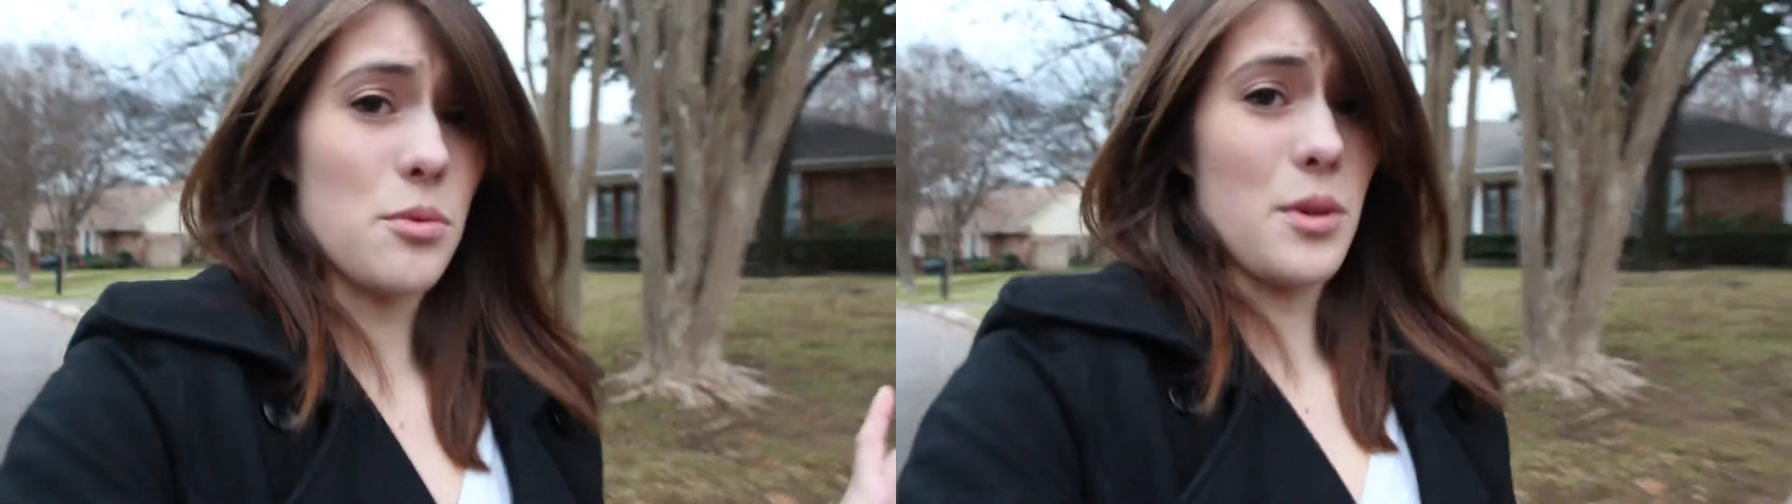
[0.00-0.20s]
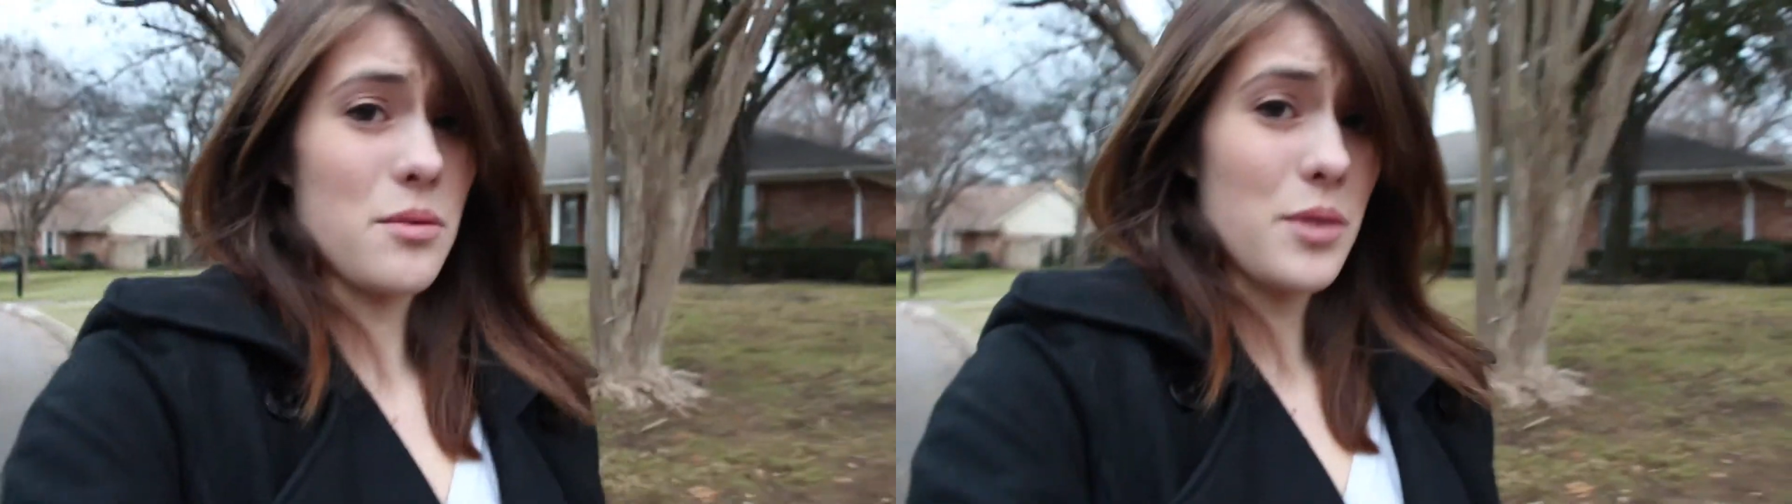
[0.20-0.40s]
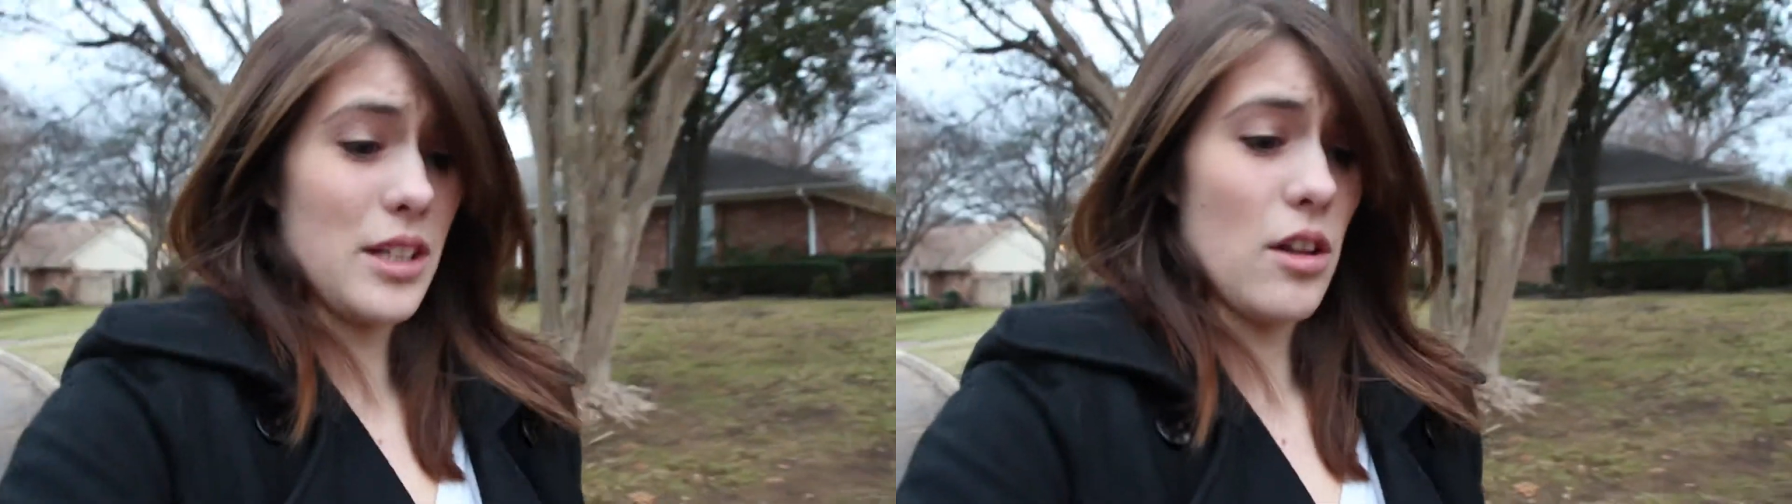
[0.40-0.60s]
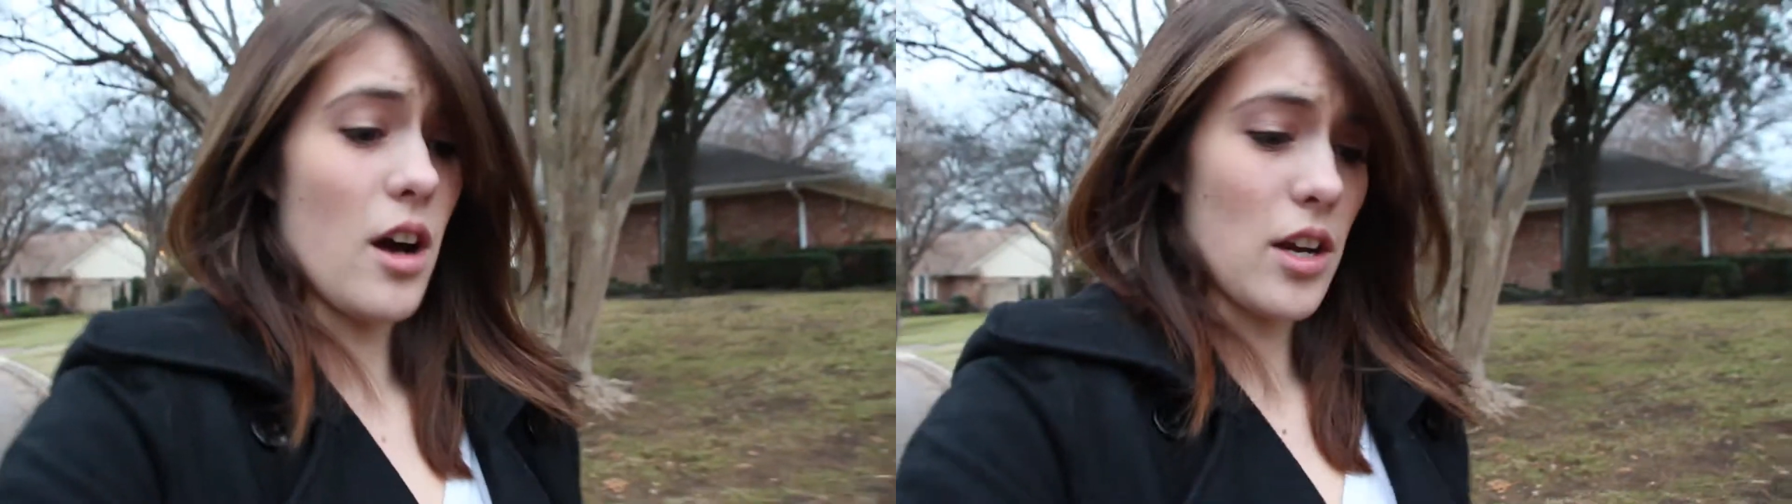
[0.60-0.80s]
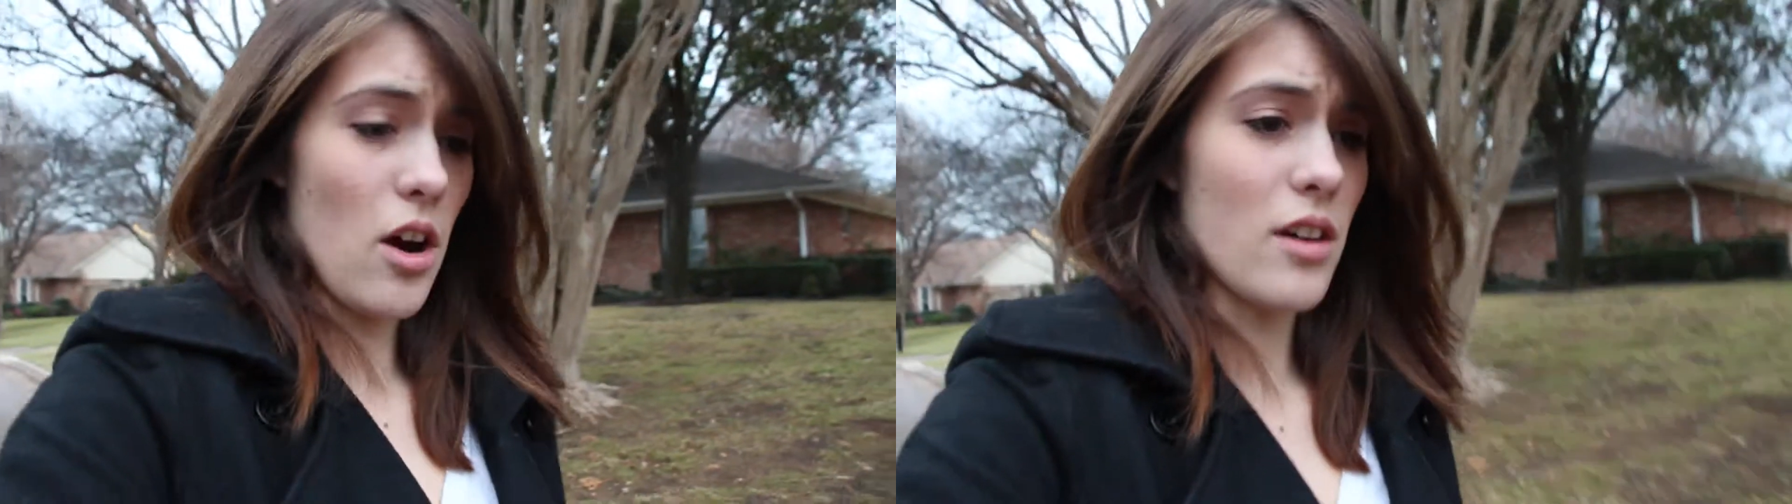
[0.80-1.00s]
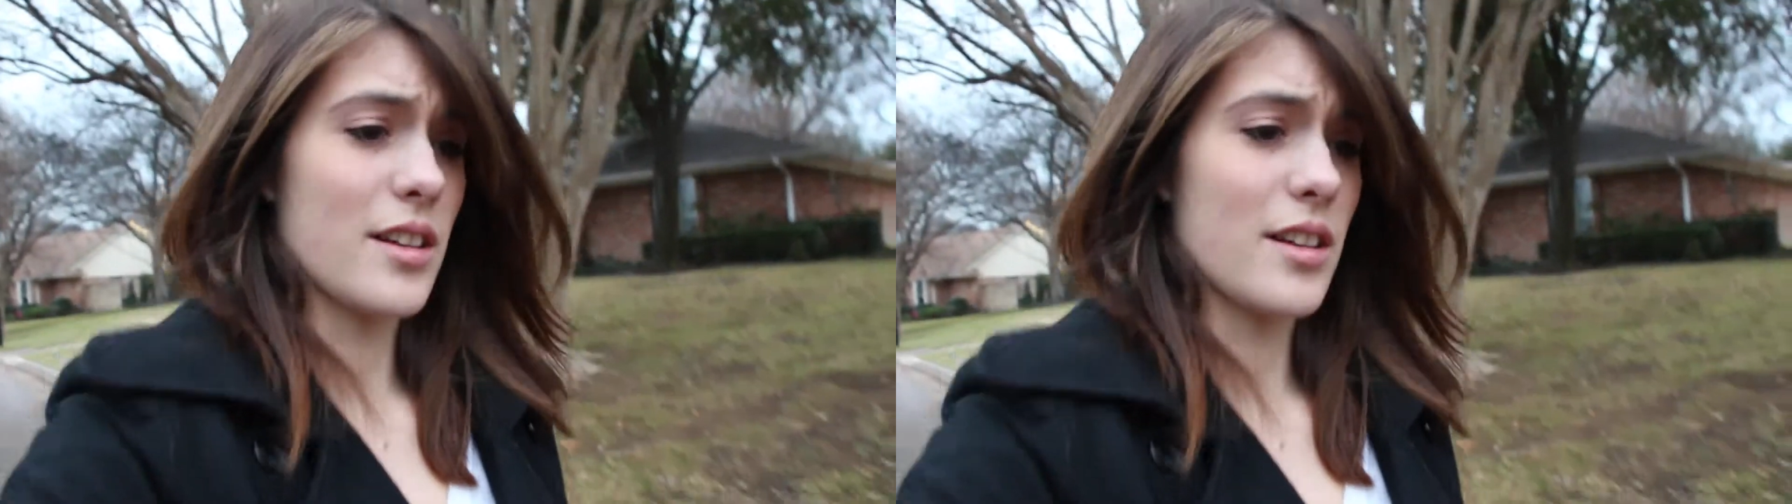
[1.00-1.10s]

This wasn't really long at all